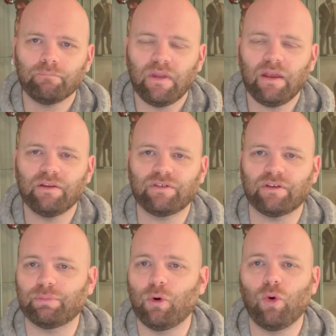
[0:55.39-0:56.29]
It's a
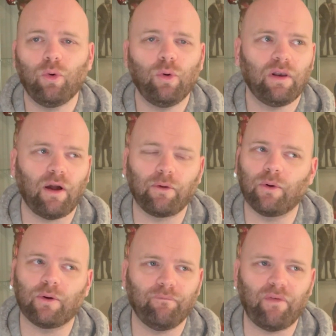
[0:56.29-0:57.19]
small local
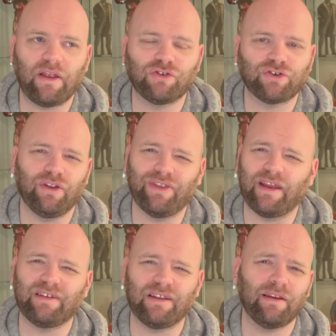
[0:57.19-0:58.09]
convention. They
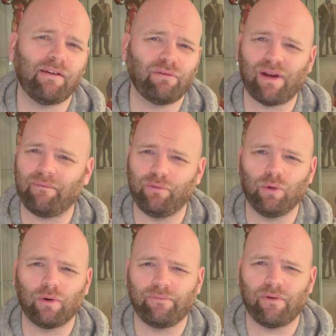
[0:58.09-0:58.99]
tend to have around
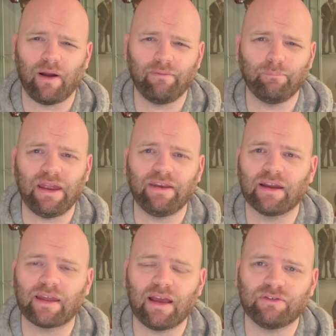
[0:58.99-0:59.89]
4 or 5 media
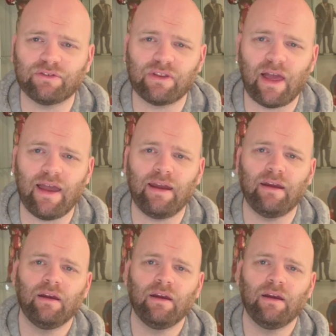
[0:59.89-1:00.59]
guests there.